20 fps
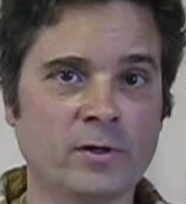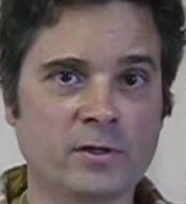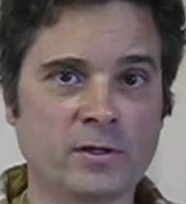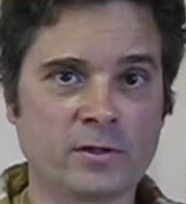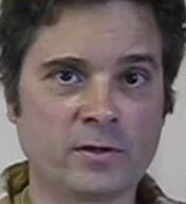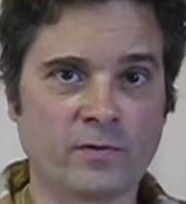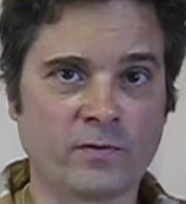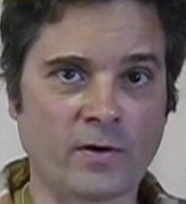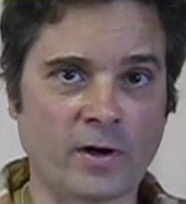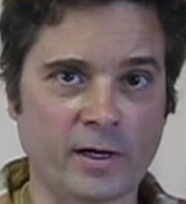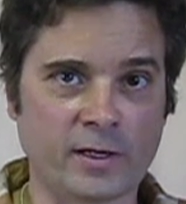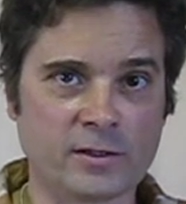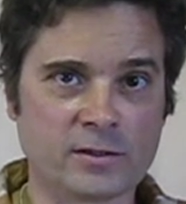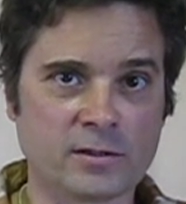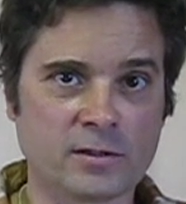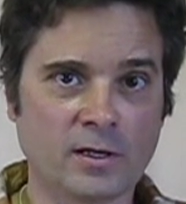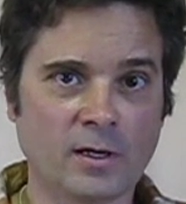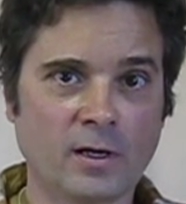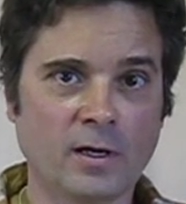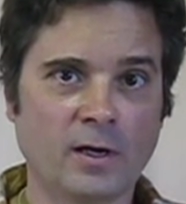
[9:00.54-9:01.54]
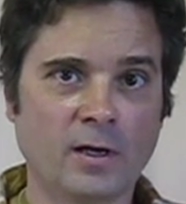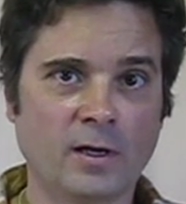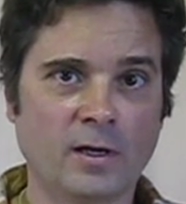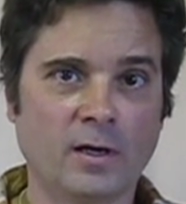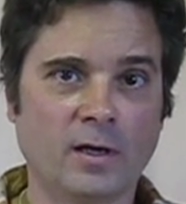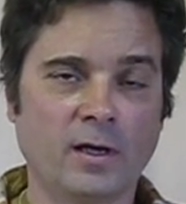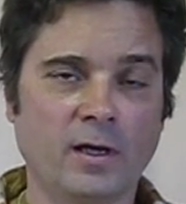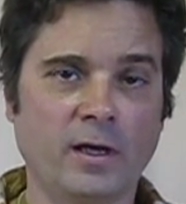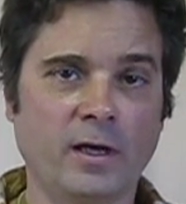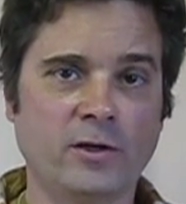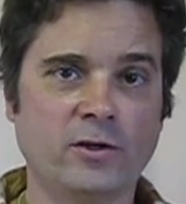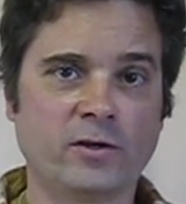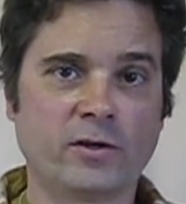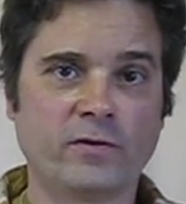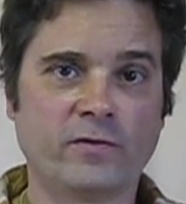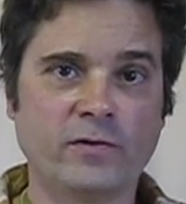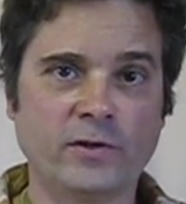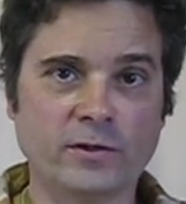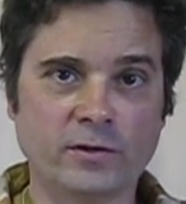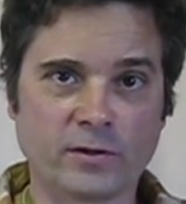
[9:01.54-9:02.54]
the device and you could
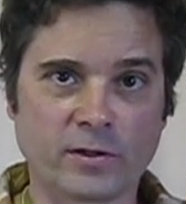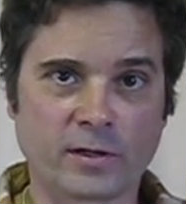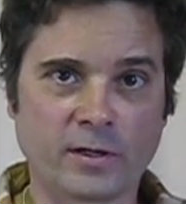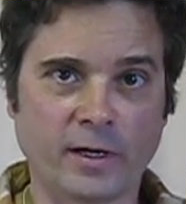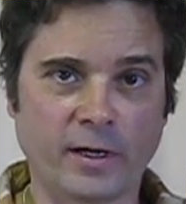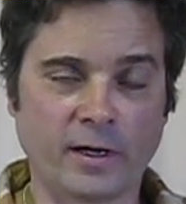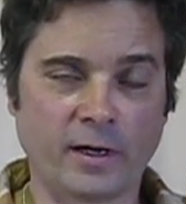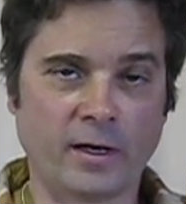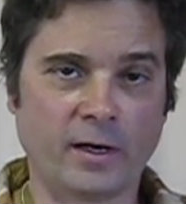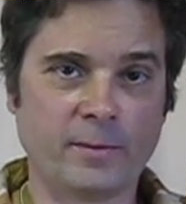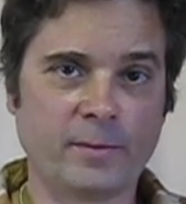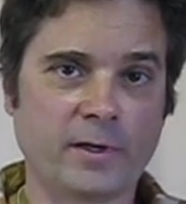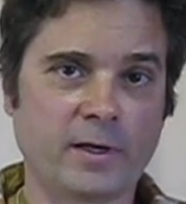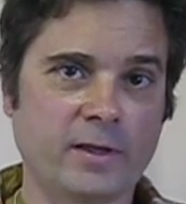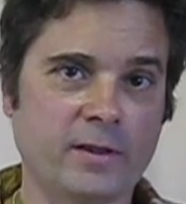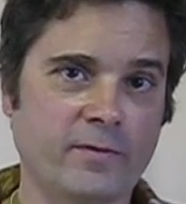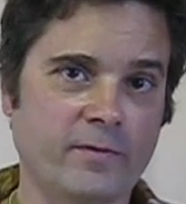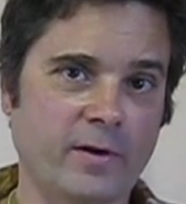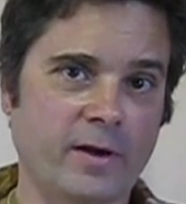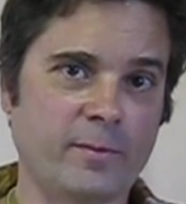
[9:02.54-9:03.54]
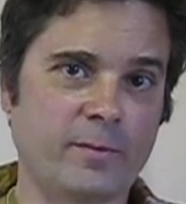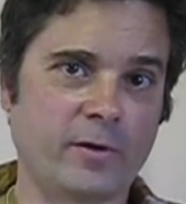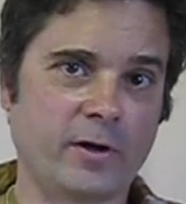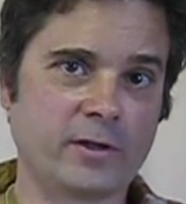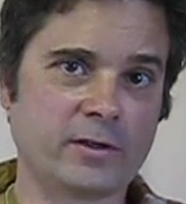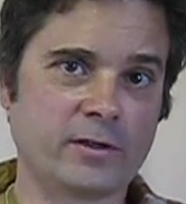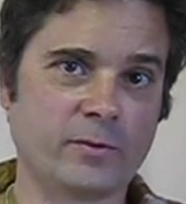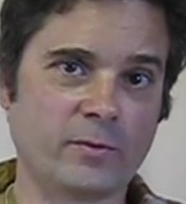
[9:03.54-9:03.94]
feel the kind of humming and the vibration.